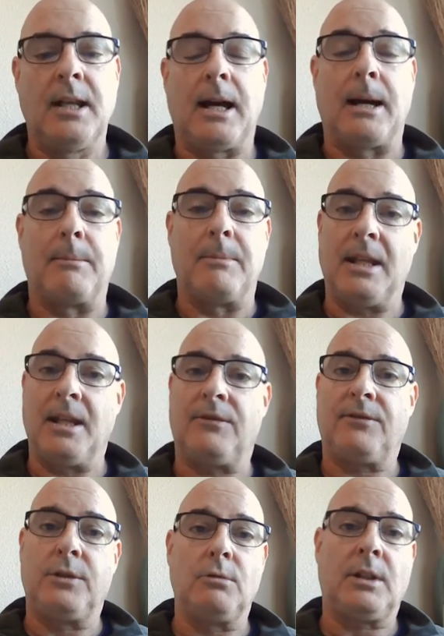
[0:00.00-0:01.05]
Um,
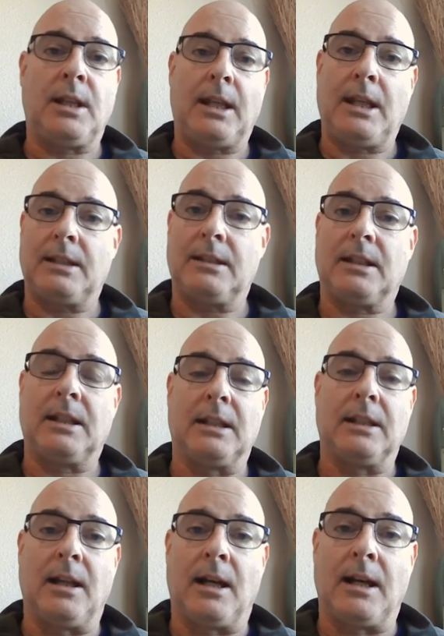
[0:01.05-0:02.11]
if you can
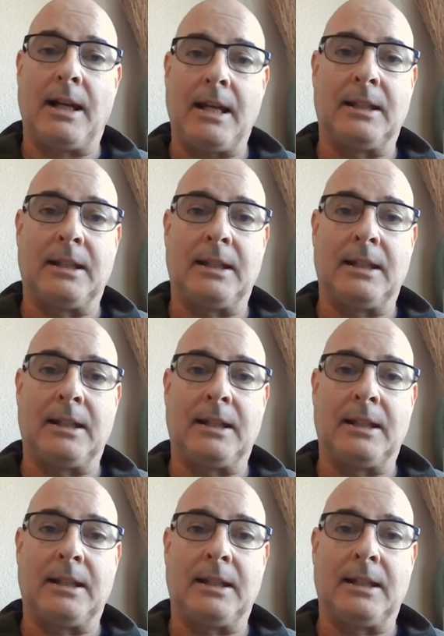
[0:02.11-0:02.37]
uh,